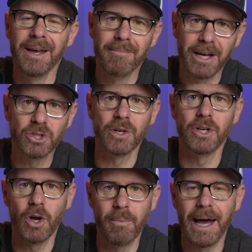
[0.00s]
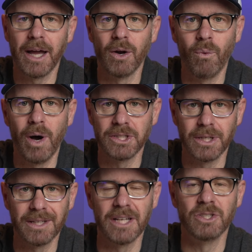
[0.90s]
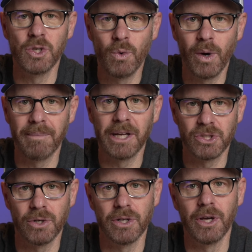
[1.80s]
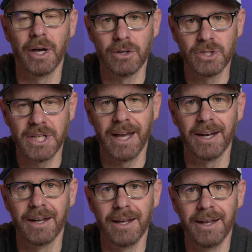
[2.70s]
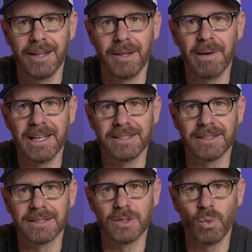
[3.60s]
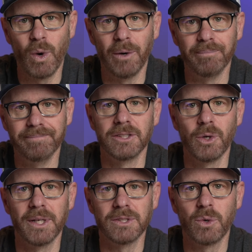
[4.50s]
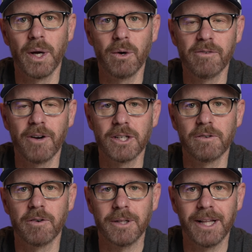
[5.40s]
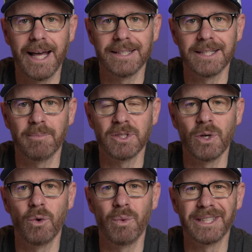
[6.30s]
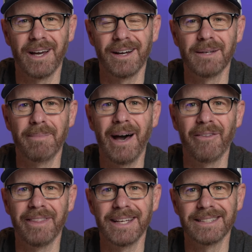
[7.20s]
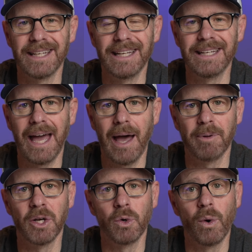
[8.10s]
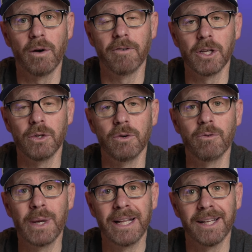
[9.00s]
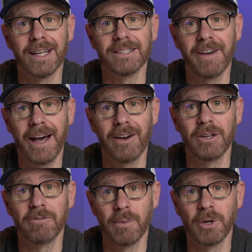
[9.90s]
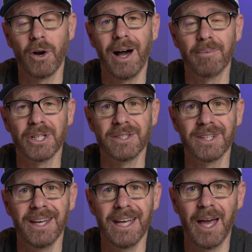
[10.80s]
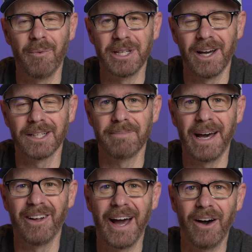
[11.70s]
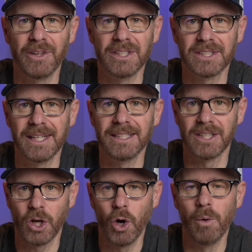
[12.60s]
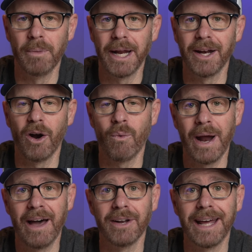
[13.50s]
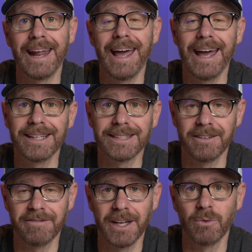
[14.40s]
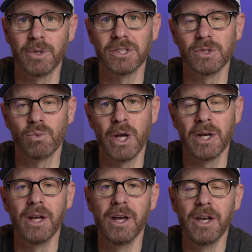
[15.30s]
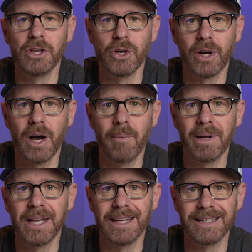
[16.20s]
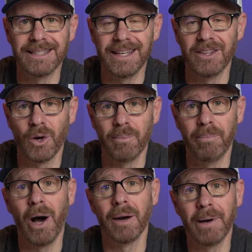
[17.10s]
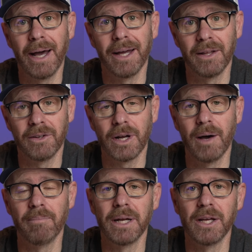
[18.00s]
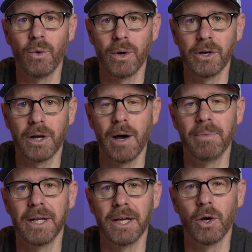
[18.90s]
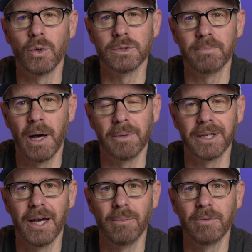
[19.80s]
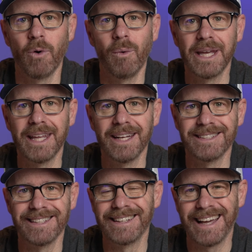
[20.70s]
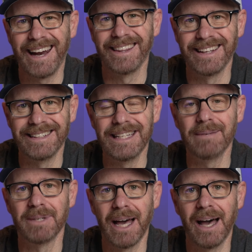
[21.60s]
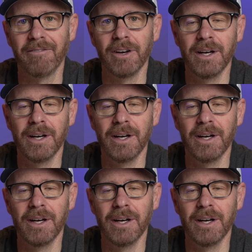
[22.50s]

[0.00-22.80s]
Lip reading: make sure you go back and watch it because I do want to make sure you understand the basics as well. So as a quick refresher from the last episode, we talked about things that need to happen in order for you to realize value from your options. And we talked about how this tends to culminate around an exit event, which is when your company is either bought by another company or your company goes public. Now, before we get into the kind of the deep dive